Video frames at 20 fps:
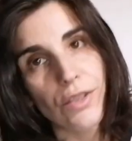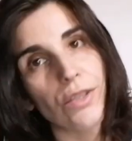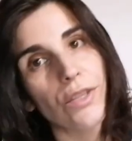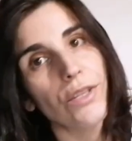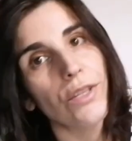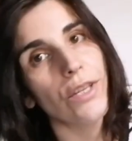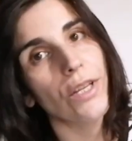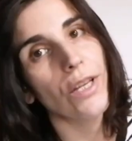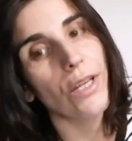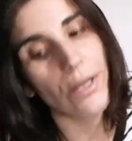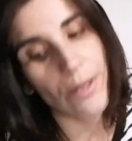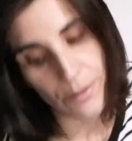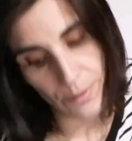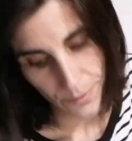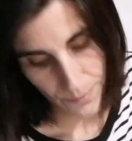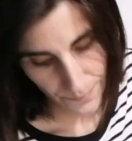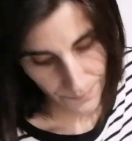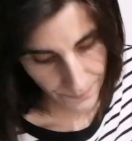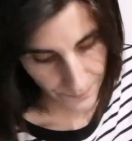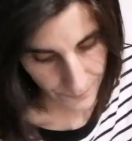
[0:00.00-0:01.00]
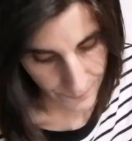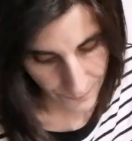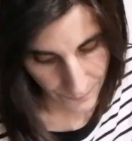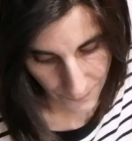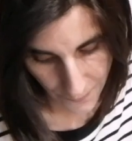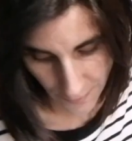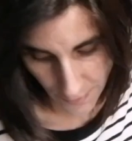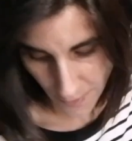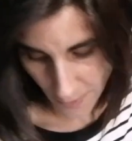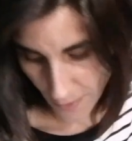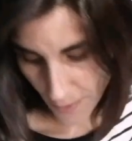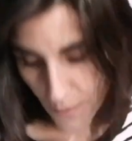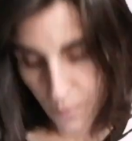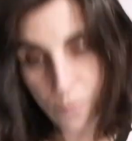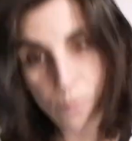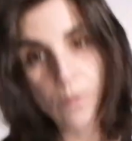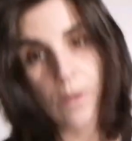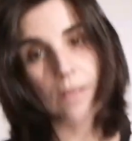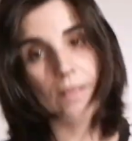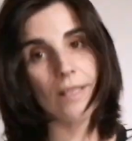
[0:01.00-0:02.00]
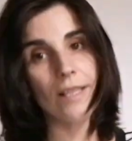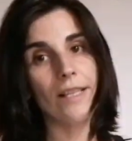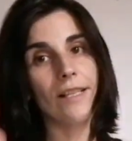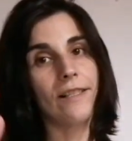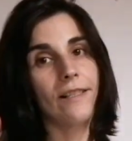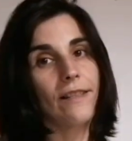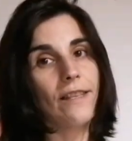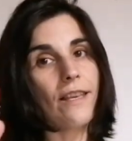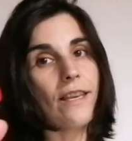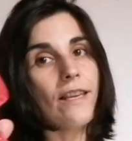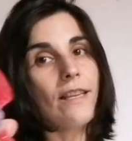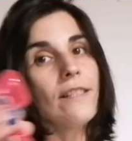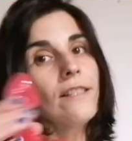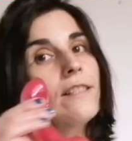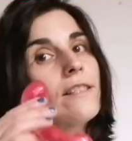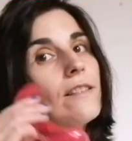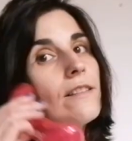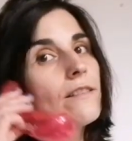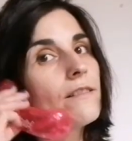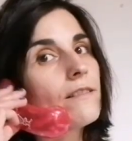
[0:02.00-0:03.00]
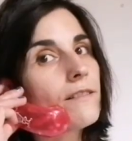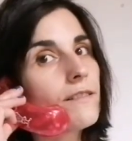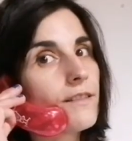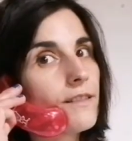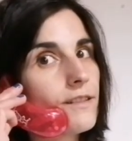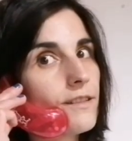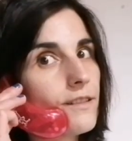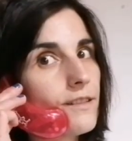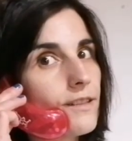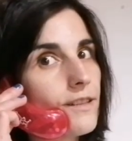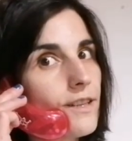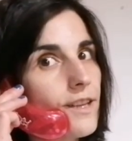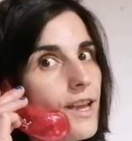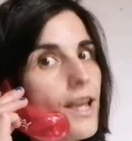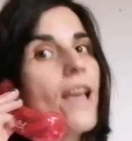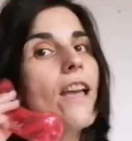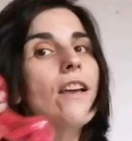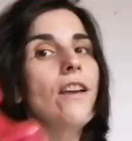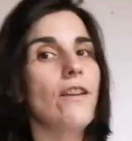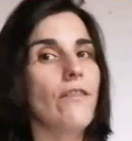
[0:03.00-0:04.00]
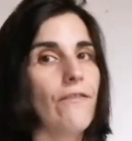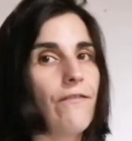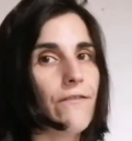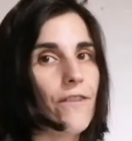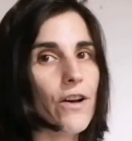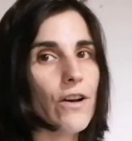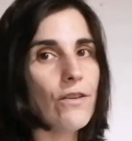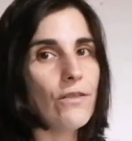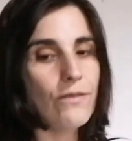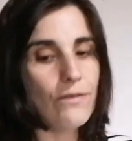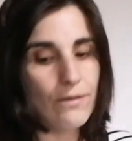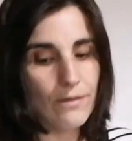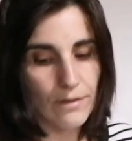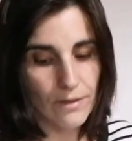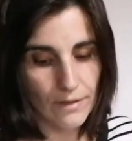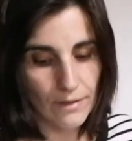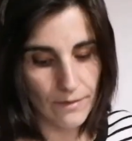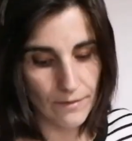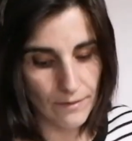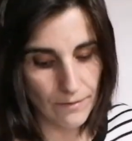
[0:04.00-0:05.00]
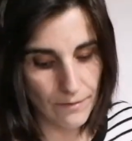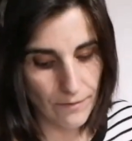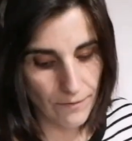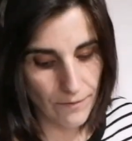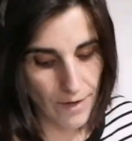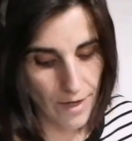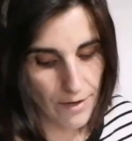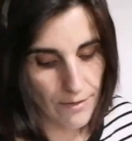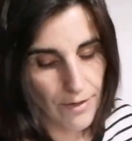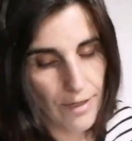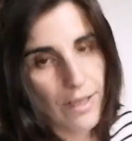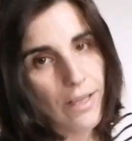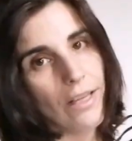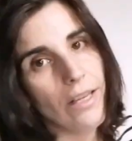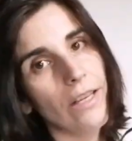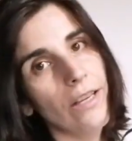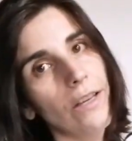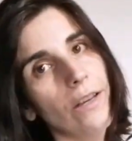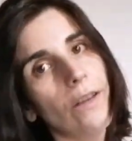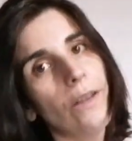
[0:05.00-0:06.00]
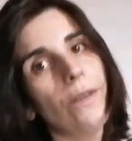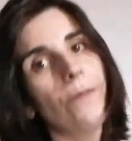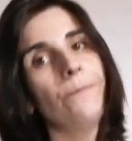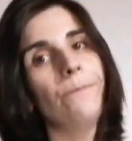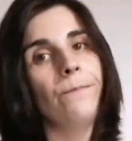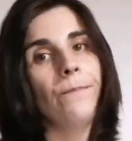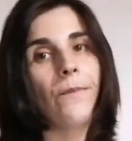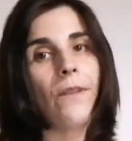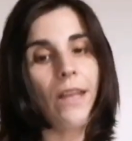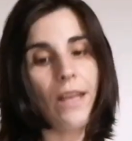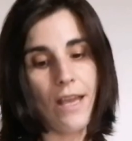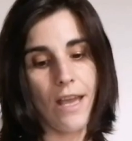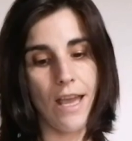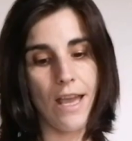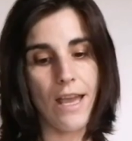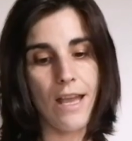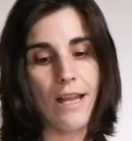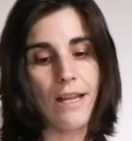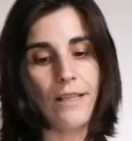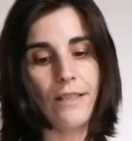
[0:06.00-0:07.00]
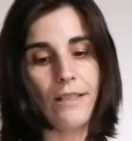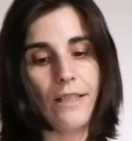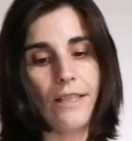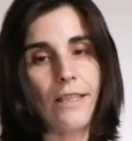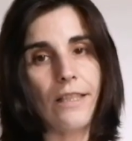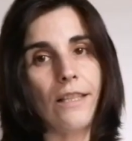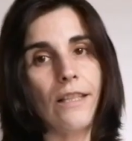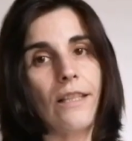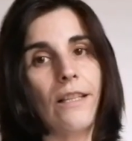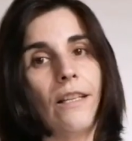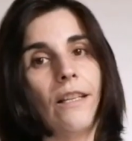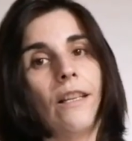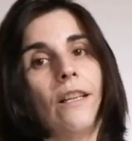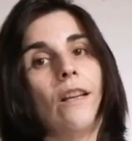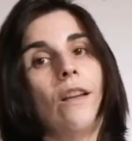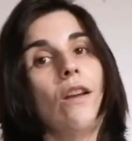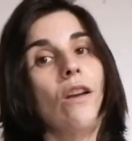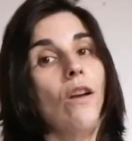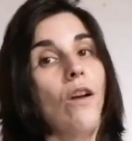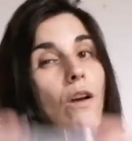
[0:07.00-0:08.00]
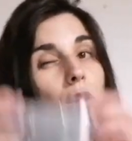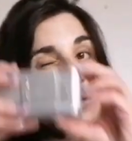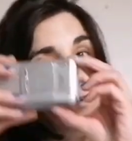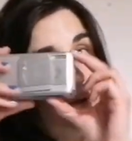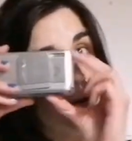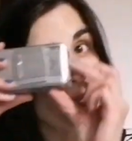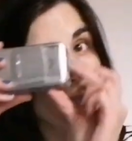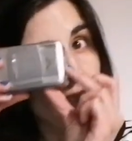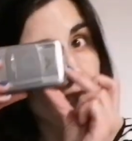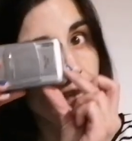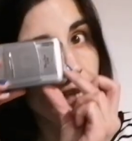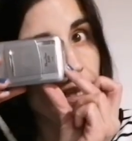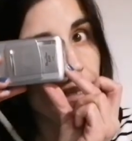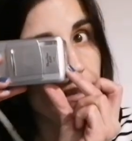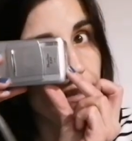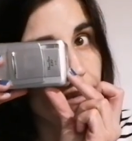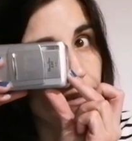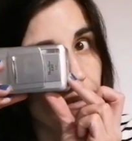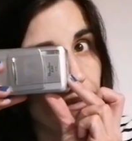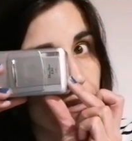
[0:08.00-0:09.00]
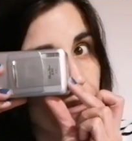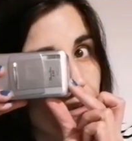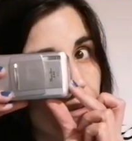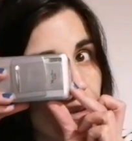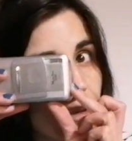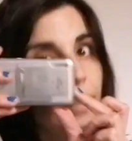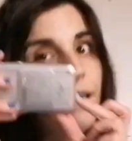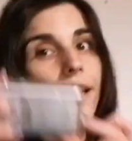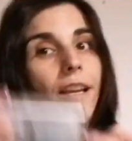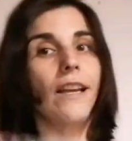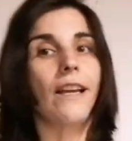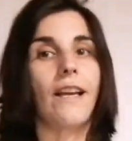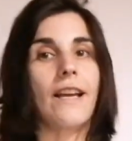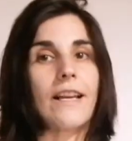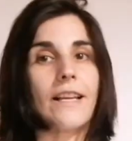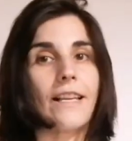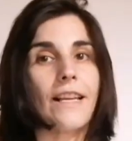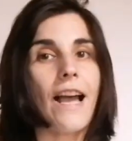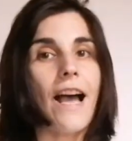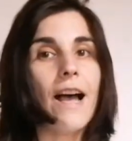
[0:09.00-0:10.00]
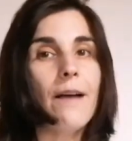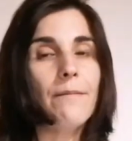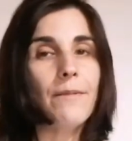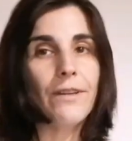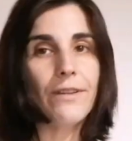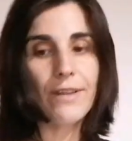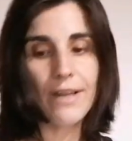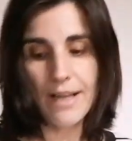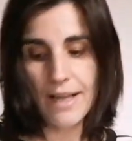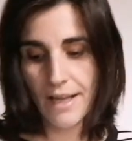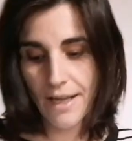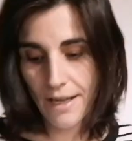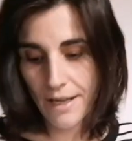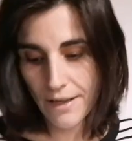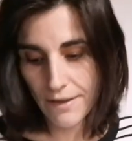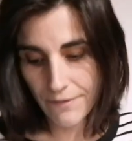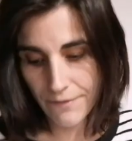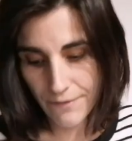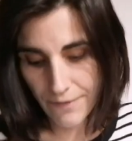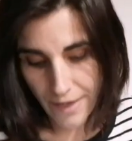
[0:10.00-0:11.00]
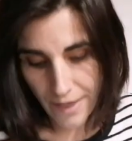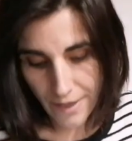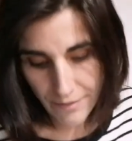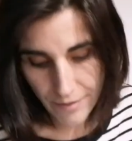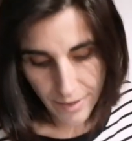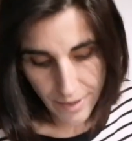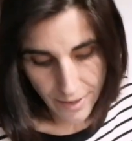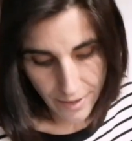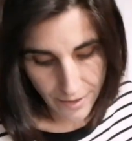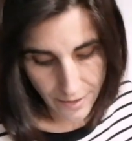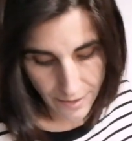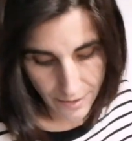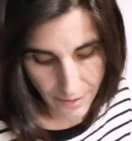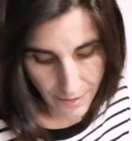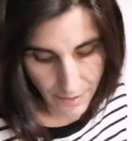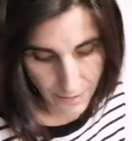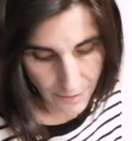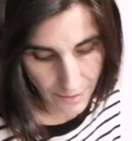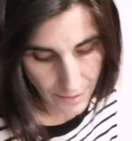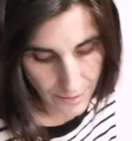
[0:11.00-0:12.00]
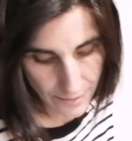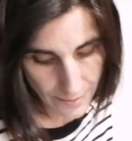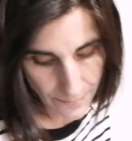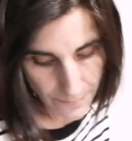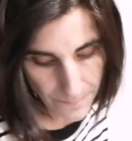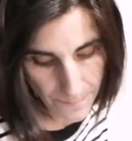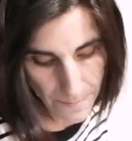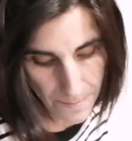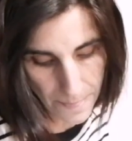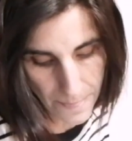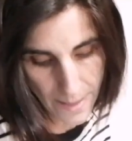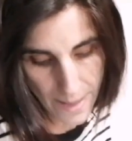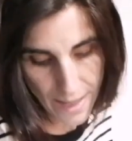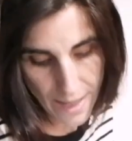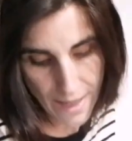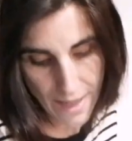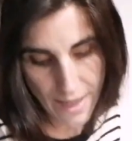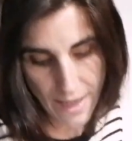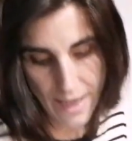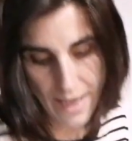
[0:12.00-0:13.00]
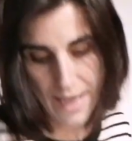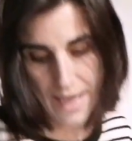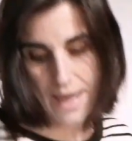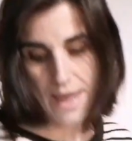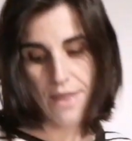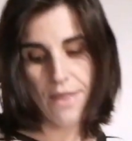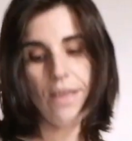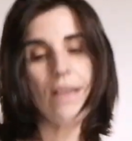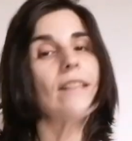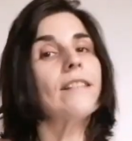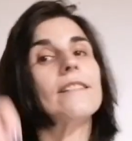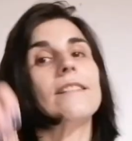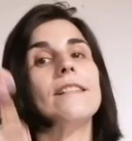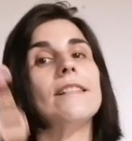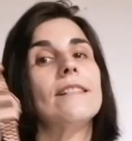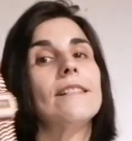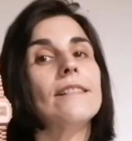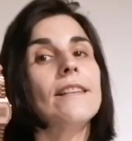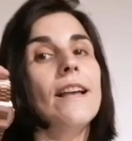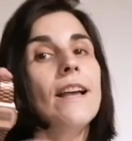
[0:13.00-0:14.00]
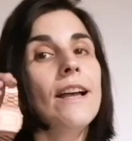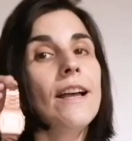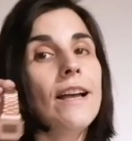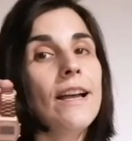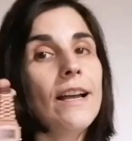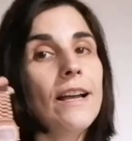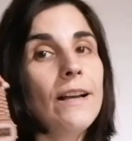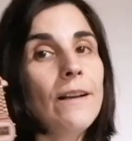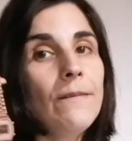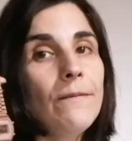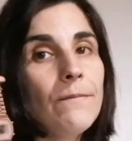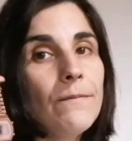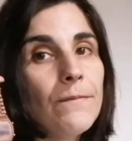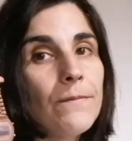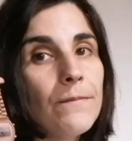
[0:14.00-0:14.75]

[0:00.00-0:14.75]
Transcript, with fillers: Do you know what is this? A phone, very good. And what's this? A camera, very good. And this is a